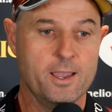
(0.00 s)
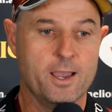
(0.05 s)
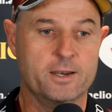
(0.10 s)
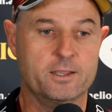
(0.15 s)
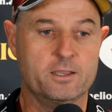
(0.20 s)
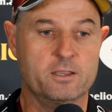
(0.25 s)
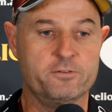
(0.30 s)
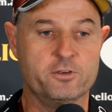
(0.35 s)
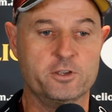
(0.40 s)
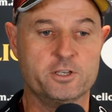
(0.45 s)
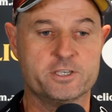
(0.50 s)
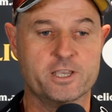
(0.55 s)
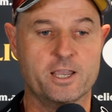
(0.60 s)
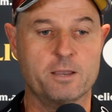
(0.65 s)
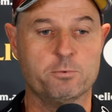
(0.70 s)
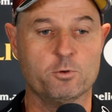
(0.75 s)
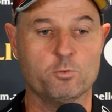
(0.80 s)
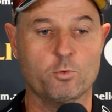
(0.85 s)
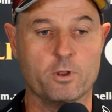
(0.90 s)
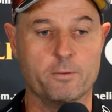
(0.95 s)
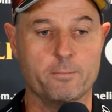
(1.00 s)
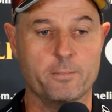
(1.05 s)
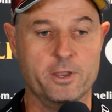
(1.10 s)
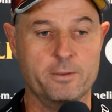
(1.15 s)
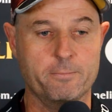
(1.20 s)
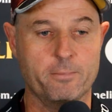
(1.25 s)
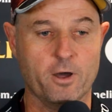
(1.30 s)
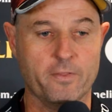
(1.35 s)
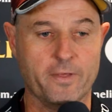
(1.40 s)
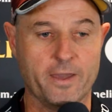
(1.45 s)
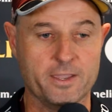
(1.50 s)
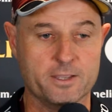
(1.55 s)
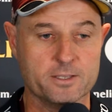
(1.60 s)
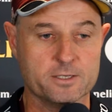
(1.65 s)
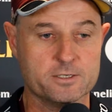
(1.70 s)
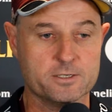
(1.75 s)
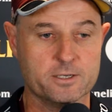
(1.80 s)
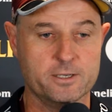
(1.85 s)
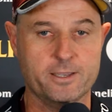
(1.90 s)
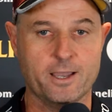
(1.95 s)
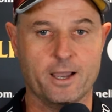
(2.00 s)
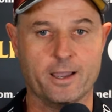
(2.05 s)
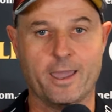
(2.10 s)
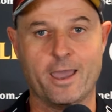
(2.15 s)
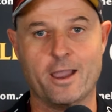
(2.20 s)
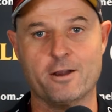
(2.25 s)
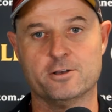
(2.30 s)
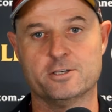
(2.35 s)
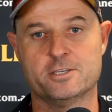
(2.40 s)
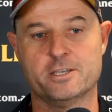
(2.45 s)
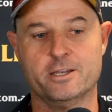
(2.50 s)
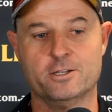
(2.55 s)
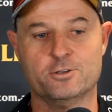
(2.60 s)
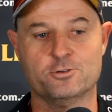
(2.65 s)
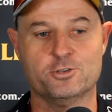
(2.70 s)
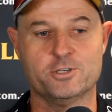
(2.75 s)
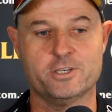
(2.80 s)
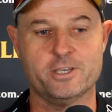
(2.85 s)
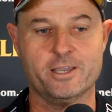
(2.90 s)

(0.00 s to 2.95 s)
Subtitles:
And to give you an example of what I mean by that, you can see young Harris Andrews